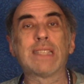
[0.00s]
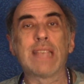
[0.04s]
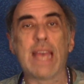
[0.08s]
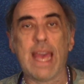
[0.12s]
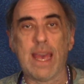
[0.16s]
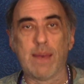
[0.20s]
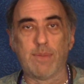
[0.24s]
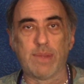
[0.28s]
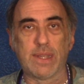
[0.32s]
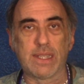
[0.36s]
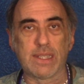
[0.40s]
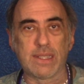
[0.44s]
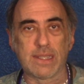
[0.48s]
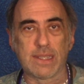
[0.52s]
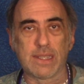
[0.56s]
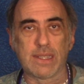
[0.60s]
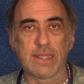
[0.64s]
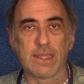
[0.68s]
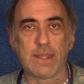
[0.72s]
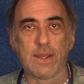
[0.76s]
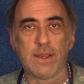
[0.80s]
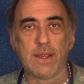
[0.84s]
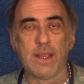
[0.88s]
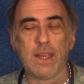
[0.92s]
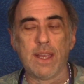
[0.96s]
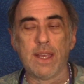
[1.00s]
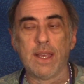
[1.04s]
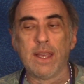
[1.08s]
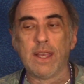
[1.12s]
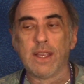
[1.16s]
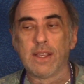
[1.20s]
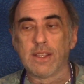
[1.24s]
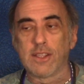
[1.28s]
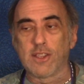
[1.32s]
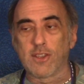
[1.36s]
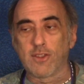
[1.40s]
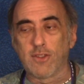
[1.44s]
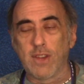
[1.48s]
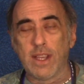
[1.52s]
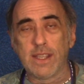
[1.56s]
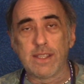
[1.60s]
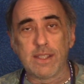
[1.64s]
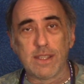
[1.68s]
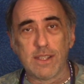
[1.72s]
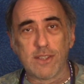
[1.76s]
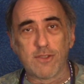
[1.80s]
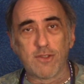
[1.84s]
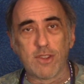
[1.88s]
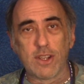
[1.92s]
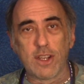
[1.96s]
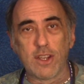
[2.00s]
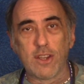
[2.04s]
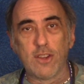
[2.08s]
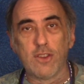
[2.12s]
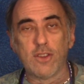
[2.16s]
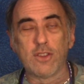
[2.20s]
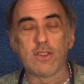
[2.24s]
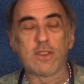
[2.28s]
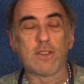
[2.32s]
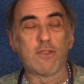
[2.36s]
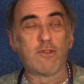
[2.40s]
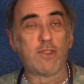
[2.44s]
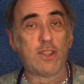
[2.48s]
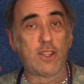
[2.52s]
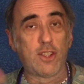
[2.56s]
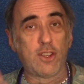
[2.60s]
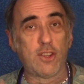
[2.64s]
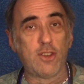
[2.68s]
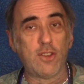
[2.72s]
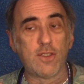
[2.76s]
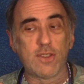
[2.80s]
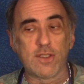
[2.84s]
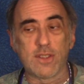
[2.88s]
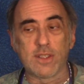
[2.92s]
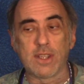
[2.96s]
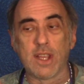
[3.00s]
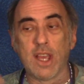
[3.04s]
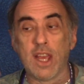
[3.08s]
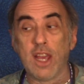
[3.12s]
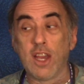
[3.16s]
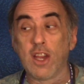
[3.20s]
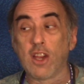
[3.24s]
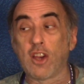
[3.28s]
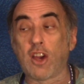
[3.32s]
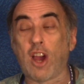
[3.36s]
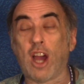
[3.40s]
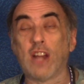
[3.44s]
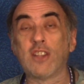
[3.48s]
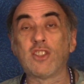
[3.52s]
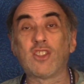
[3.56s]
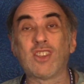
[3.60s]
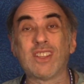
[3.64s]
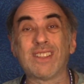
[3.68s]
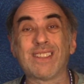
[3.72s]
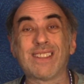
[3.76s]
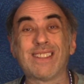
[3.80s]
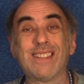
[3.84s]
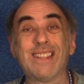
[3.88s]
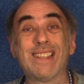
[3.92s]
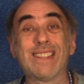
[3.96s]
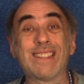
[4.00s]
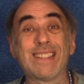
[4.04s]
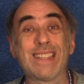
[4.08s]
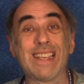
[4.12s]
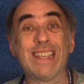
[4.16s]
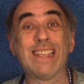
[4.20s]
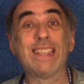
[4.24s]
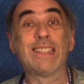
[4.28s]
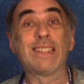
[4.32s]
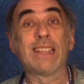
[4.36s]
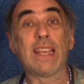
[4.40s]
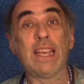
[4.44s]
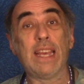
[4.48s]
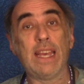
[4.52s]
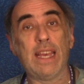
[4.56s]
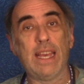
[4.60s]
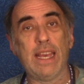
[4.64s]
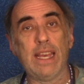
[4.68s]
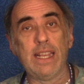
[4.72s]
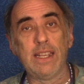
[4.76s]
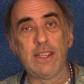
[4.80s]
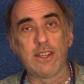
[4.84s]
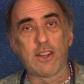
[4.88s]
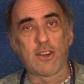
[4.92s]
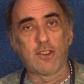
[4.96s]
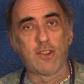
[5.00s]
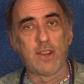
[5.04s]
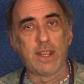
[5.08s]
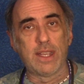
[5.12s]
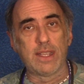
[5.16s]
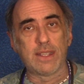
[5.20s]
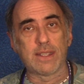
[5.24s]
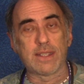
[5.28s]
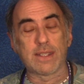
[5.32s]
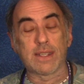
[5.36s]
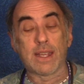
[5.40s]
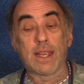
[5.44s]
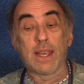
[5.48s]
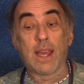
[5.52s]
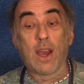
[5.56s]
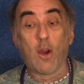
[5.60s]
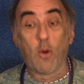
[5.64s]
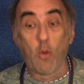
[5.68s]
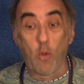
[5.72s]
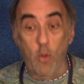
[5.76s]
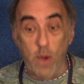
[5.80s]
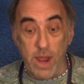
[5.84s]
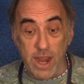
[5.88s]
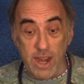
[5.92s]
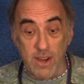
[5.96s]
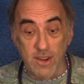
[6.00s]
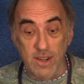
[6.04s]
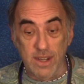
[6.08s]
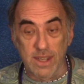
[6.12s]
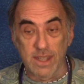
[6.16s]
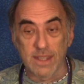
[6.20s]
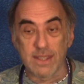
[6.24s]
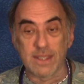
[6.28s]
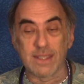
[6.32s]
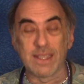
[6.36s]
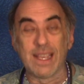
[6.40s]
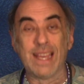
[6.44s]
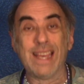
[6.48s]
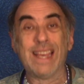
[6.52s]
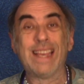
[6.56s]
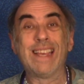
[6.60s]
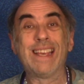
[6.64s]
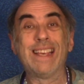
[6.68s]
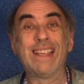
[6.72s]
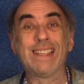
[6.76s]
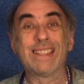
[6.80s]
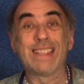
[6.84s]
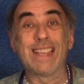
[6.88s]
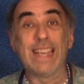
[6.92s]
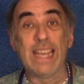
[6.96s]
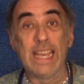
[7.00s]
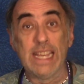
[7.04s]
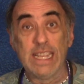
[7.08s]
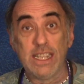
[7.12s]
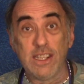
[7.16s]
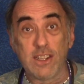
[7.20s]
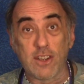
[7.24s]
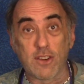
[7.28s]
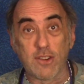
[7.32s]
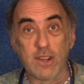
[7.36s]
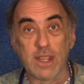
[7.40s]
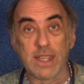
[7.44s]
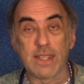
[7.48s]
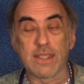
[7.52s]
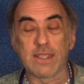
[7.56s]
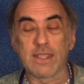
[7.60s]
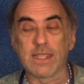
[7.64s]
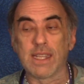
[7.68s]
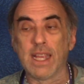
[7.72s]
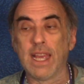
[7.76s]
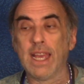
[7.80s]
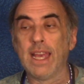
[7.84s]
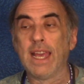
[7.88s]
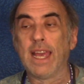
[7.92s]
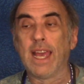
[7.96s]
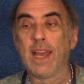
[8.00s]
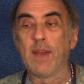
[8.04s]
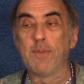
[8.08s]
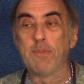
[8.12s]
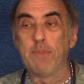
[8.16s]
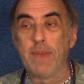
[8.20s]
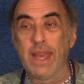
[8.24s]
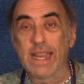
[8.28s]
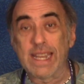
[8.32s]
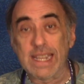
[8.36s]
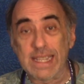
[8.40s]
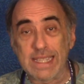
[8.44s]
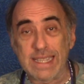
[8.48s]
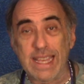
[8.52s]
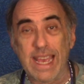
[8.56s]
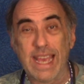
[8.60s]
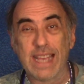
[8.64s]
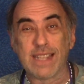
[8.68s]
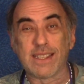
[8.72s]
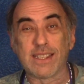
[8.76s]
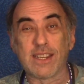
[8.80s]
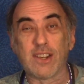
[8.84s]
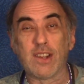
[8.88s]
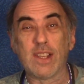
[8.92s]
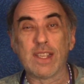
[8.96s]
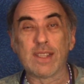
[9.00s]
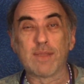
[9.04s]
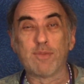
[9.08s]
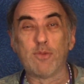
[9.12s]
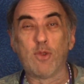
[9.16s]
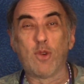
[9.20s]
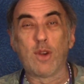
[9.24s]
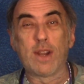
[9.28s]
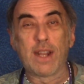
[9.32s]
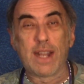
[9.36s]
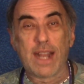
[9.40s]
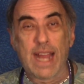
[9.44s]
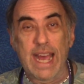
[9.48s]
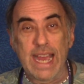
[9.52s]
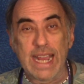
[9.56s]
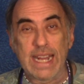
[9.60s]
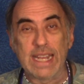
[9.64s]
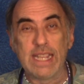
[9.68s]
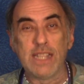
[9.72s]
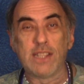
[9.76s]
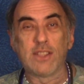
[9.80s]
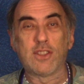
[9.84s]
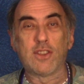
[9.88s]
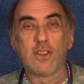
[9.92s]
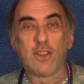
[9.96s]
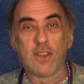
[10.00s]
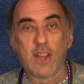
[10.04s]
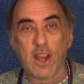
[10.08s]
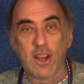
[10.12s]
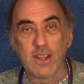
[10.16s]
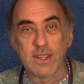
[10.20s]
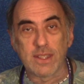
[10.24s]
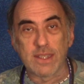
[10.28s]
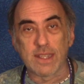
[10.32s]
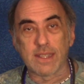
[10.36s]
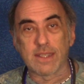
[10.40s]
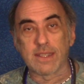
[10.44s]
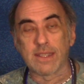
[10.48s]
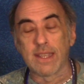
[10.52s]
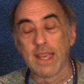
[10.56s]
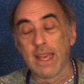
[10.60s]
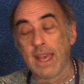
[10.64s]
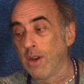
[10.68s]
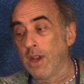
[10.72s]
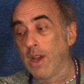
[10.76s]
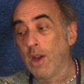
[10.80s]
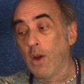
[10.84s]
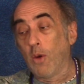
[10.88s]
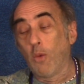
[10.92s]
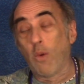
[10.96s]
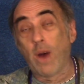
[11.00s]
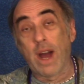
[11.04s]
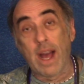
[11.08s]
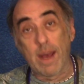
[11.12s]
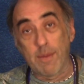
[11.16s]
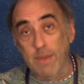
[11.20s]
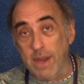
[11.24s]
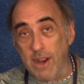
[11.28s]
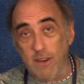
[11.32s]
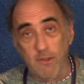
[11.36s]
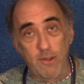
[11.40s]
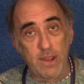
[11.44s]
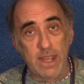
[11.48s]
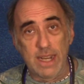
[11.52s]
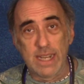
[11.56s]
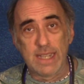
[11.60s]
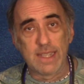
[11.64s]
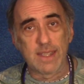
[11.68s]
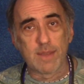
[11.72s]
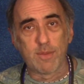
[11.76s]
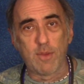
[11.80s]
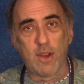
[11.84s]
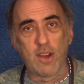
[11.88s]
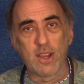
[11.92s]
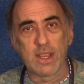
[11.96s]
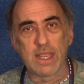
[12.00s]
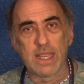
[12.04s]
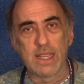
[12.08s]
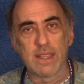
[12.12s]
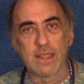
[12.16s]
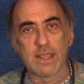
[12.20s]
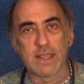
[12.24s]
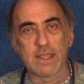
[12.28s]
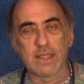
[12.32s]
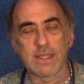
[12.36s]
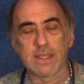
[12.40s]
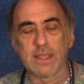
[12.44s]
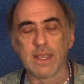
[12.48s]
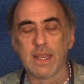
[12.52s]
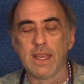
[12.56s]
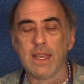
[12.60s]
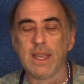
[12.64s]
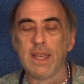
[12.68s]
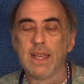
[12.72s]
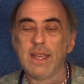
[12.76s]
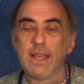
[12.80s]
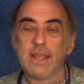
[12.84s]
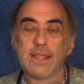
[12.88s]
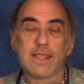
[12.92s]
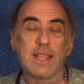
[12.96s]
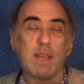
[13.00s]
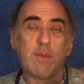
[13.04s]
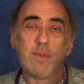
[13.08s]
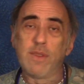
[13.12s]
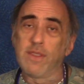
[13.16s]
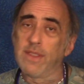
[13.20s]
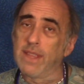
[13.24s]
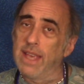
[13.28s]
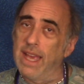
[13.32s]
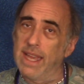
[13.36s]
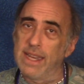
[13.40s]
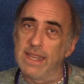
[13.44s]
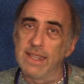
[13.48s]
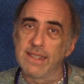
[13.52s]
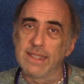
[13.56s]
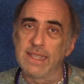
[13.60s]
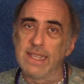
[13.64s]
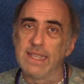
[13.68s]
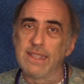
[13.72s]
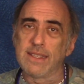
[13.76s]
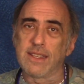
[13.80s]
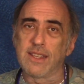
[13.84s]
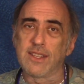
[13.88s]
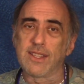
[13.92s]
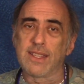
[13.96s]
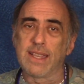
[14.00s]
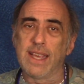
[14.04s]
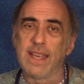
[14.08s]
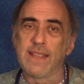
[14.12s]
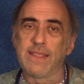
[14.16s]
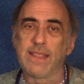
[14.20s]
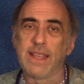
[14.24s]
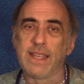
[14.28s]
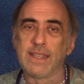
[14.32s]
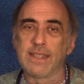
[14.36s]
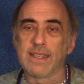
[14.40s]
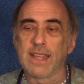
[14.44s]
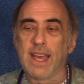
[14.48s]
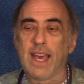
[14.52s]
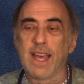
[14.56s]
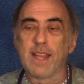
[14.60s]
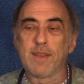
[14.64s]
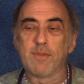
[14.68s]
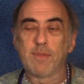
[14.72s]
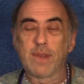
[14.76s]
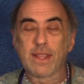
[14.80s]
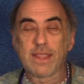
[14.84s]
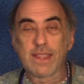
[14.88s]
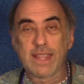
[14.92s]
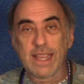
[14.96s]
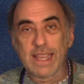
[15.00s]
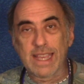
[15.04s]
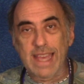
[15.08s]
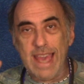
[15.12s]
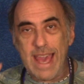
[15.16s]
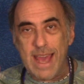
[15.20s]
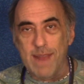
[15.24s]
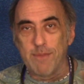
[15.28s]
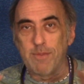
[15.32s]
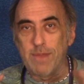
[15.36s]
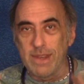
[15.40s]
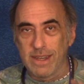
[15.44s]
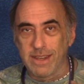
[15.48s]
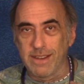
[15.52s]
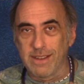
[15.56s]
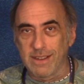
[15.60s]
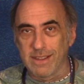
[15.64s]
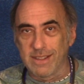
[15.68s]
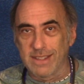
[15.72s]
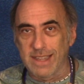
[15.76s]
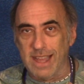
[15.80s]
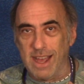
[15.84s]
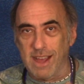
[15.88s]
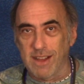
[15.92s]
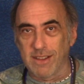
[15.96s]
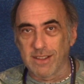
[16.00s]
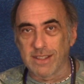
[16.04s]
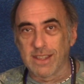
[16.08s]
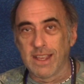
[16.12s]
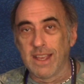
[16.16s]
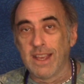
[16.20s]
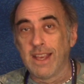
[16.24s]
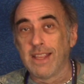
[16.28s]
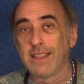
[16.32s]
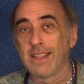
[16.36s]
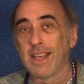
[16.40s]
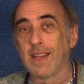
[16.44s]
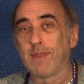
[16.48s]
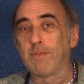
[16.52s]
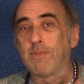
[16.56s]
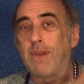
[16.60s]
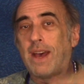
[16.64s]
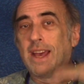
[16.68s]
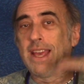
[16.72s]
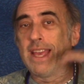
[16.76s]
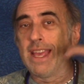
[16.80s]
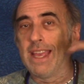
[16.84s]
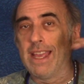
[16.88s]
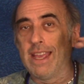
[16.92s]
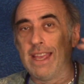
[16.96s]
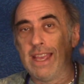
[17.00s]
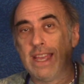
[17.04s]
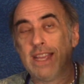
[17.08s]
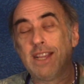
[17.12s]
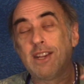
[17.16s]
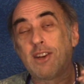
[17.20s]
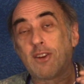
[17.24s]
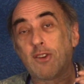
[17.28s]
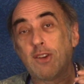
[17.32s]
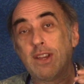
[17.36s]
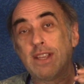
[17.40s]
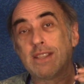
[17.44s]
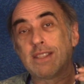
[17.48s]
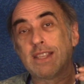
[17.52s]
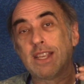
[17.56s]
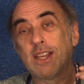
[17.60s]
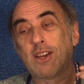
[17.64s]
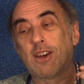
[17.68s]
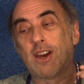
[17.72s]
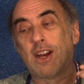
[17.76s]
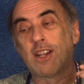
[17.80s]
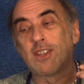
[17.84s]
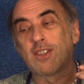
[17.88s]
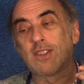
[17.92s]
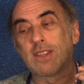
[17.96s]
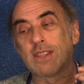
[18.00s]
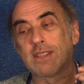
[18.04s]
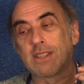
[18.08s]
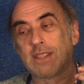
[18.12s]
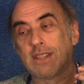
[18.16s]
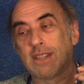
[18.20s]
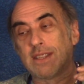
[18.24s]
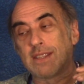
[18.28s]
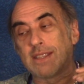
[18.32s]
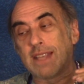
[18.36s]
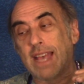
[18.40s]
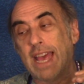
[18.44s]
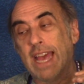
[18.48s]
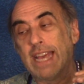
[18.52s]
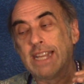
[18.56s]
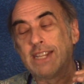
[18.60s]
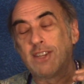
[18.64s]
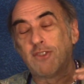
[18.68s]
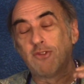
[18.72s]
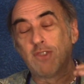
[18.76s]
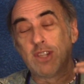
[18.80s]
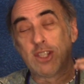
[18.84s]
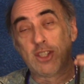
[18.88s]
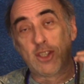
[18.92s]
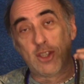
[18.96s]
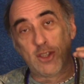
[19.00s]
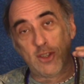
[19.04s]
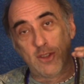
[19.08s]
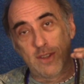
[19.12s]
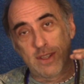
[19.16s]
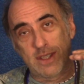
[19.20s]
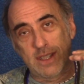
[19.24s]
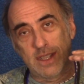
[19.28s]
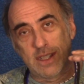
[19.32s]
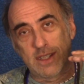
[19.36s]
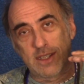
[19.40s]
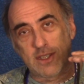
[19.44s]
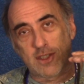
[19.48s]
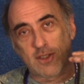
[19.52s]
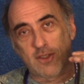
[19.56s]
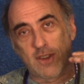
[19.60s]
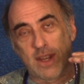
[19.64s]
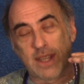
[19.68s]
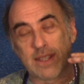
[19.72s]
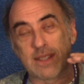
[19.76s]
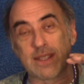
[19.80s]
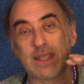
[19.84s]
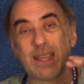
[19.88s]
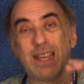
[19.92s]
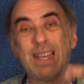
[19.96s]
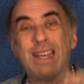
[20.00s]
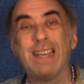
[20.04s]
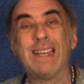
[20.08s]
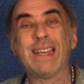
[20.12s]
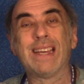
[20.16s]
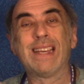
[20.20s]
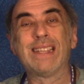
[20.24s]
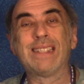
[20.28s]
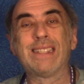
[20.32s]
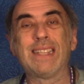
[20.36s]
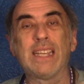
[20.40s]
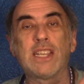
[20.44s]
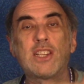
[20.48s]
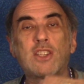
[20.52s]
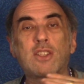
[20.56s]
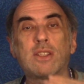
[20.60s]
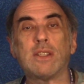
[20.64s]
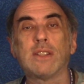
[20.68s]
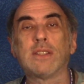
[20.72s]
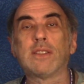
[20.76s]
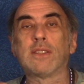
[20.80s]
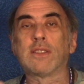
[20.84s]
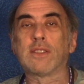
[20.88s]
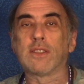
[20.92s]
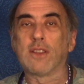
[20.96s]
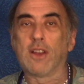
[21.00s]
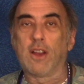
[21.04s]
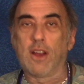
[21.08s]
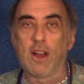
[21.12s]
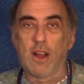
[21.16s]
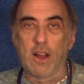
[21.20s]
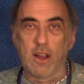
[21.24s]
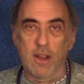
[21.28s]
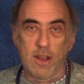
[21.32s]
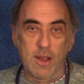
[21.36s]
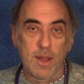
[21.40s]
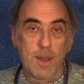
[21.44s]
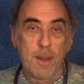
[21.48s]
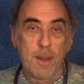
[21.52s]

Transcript: habits. Stress is reduced, consciousness is increased, awareness is increased. A meditator is more likely to notice, why am I really smoking this? Some of that is easier said than done, but there can be little doubt that by increasing consciousness and reducing stress, addictions are